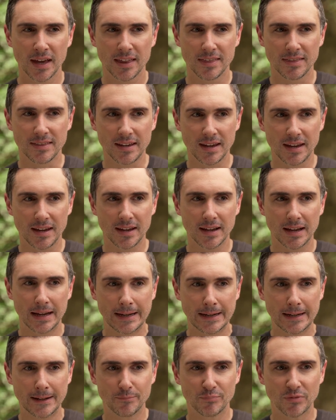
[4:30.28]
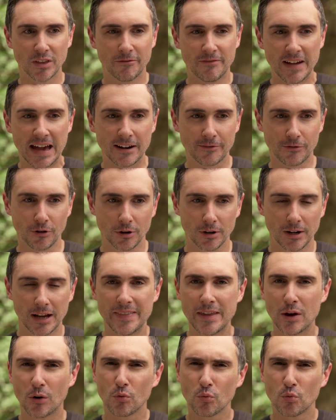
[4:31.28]
the vetiver,
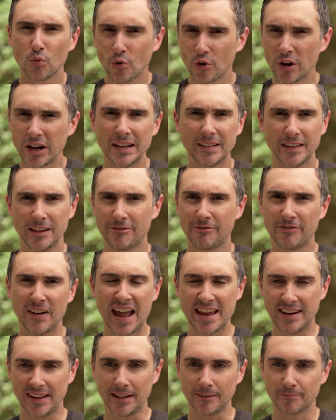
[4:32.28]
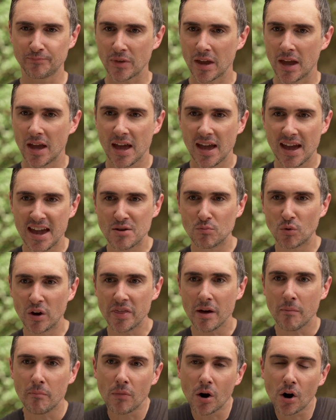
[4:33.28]
and they're really fighting. And
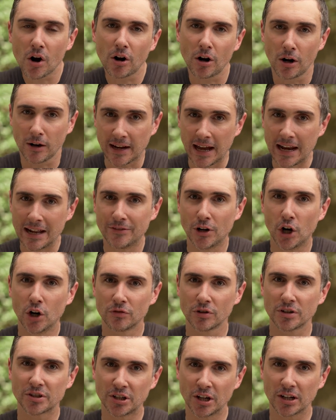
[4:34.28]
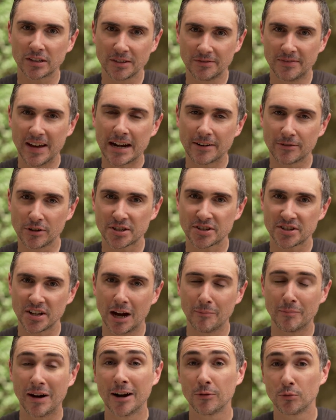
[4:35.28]
when the myrrh kind of overtook the vetiver
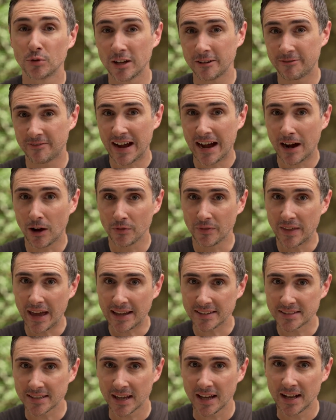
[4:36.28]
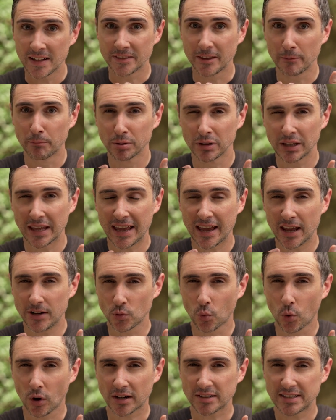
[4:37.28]
some, I really found that the
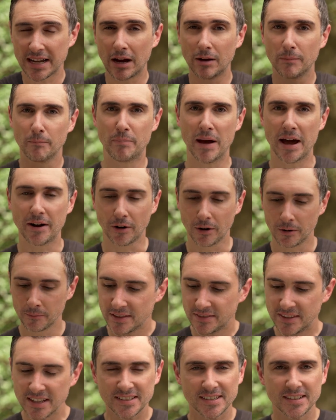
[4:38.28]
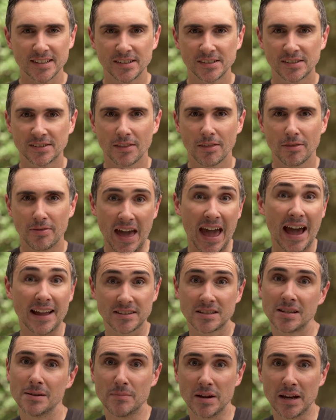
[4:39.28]
blend worked out better. This is
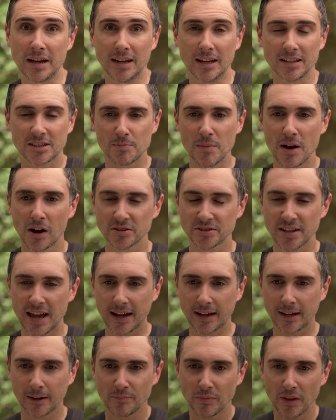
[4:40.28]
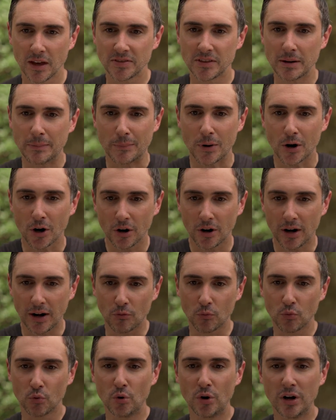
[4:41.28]
that to me. It smells like the myrrh
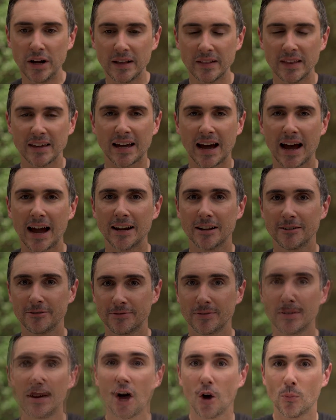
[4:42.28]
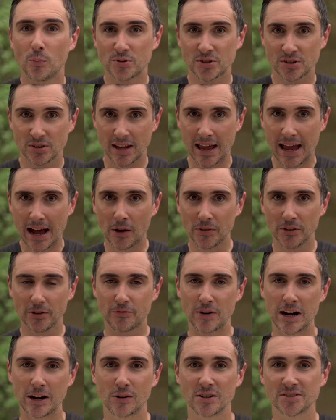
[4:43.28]
really kind of helps out the
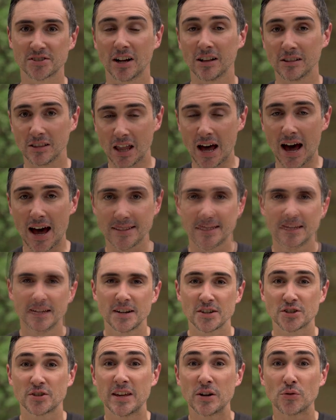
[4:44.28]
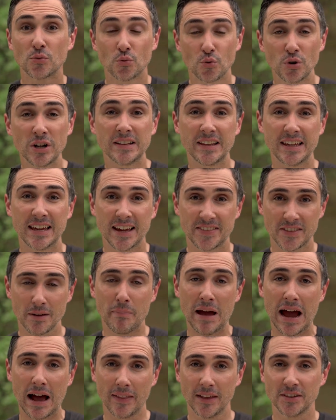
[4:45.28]
fragrance a lot. So they really hit the
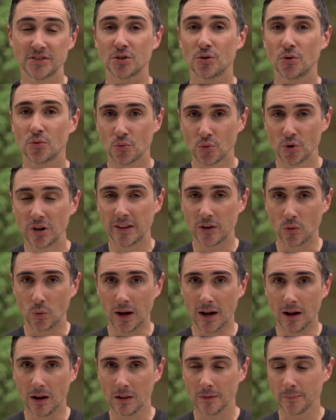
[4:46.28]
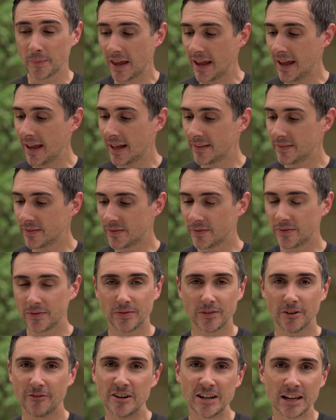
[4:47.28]
balance really well, and
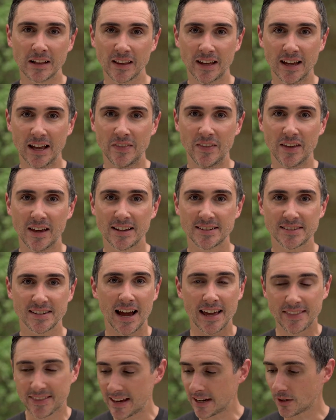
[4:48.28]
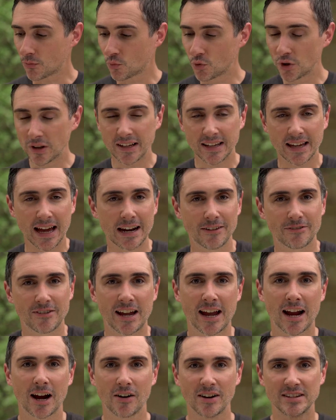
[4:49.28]
the vanilla in this, I think, really kind of
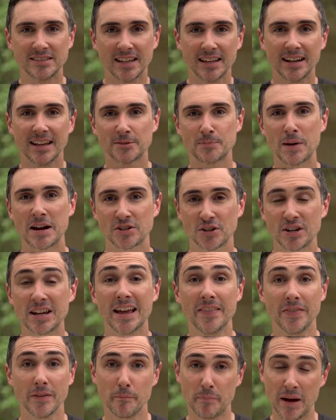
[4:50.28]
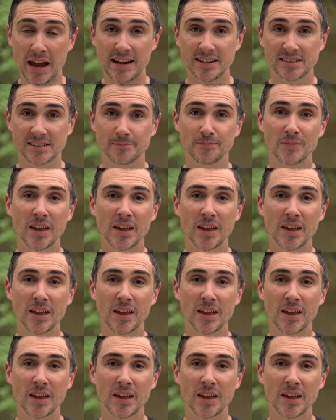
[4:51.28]
carries it, especially in the base,